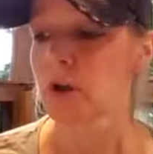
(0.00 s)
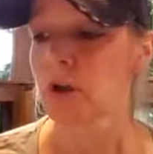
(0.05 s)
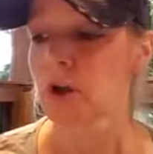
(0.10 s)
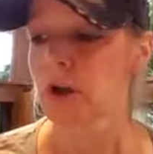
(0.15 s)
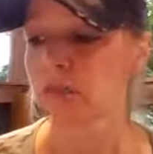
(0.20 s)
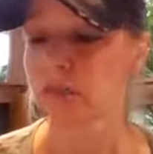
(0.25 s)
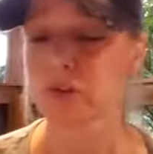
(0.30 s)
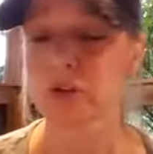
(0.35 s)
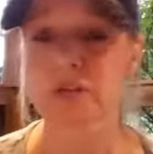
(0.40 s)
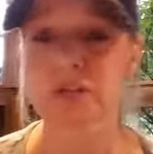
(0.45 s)

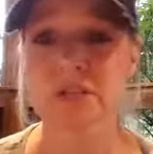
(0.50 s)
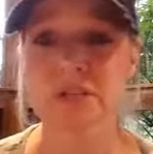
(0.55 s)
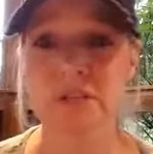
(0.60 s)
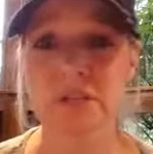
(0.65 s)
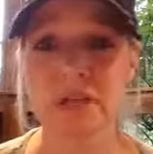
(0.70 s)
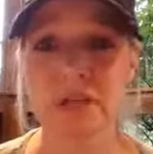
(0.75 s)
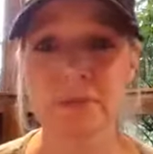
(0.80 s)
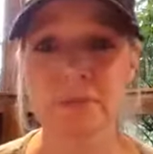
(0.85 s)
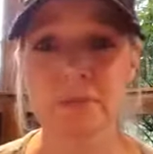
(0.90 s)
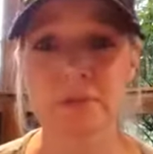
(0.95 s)
of good
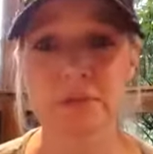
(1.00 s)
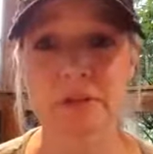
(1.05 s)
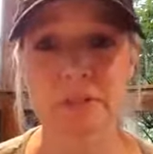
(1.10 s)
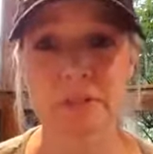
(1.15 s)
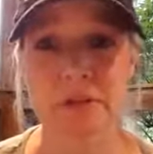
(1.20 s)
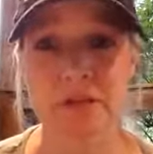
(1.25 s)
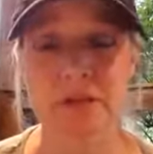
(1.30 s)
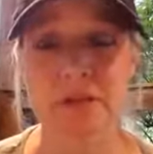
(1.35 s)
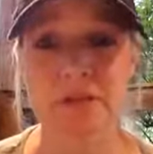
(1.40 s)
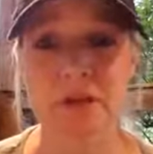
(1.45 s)
sleep
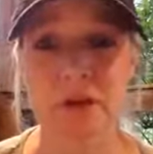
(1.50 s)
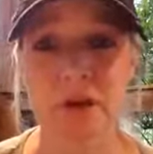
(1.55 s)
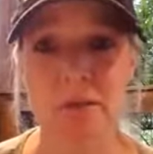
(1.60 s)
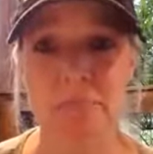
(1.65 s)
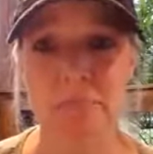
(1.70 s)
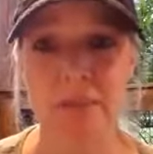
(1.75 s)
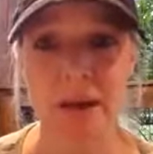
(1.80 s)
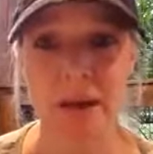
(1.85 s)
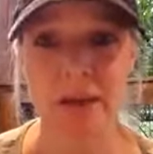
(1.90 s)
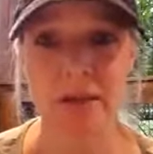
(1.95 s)
depends
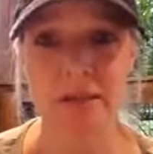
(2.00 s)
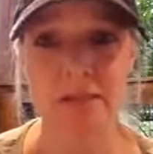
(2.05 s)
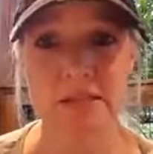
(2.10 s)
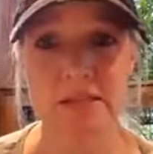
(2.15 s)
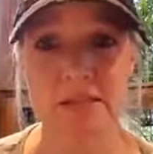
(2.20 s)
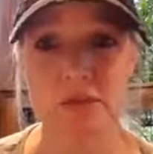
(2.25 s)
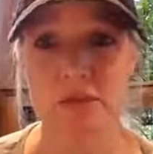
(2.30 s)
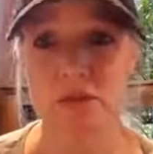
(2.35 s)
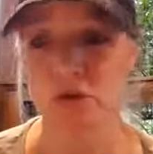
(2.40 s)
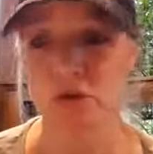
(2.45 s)
on balanced